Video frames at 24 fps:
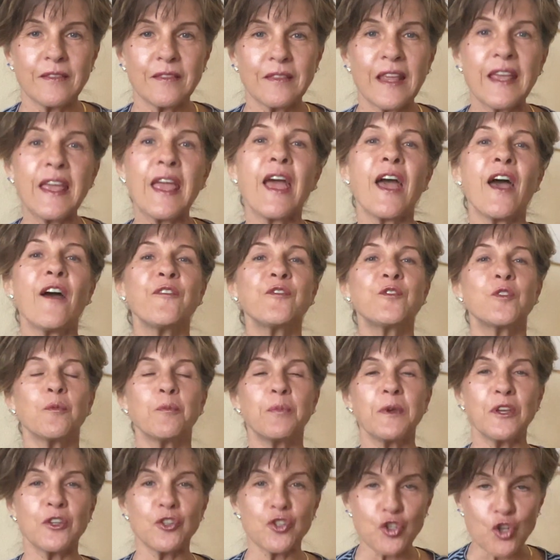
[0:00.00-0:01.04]
They have to
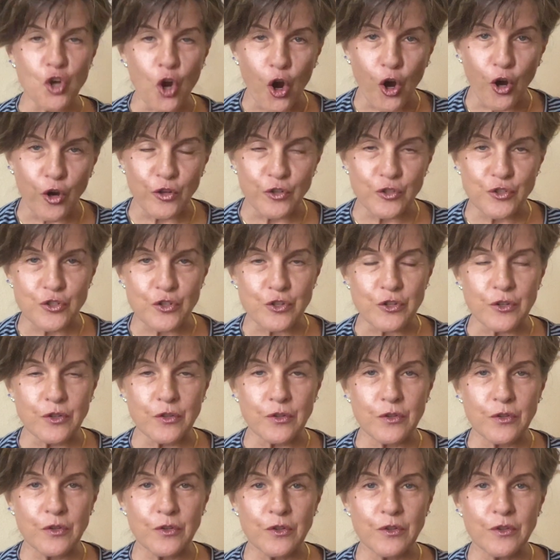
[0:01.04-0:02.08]
be in charge.
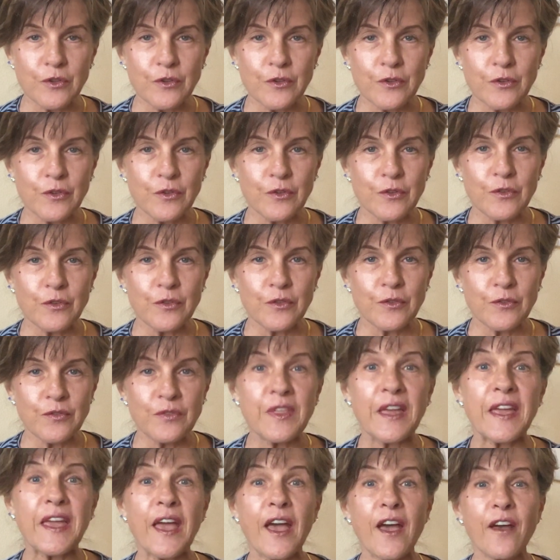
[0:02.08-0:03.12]

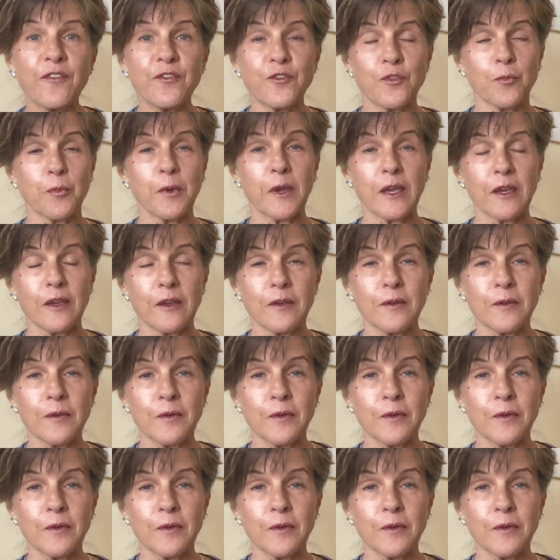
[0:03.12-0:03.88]
They have to be.